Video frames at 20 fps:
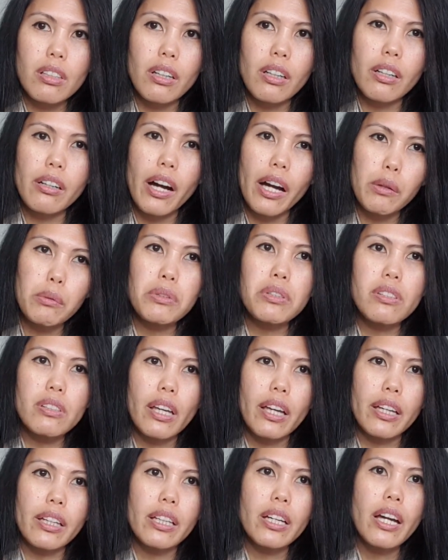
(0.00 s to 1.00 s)
are, I would
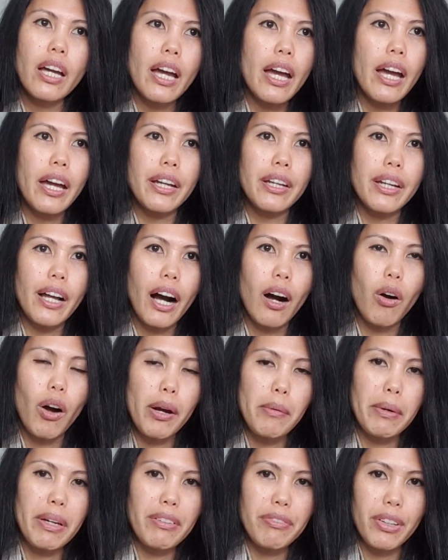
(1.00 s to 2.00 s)
say, now
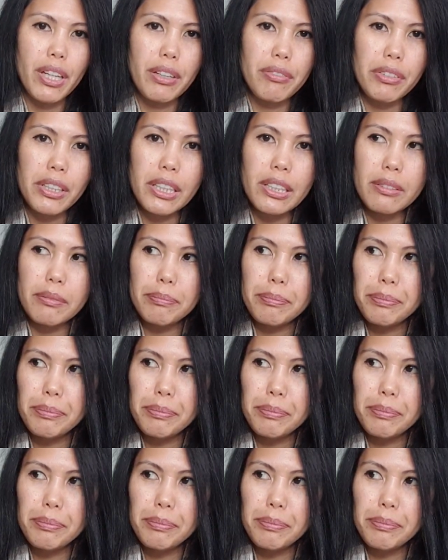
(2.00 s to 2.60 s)
are my favorite.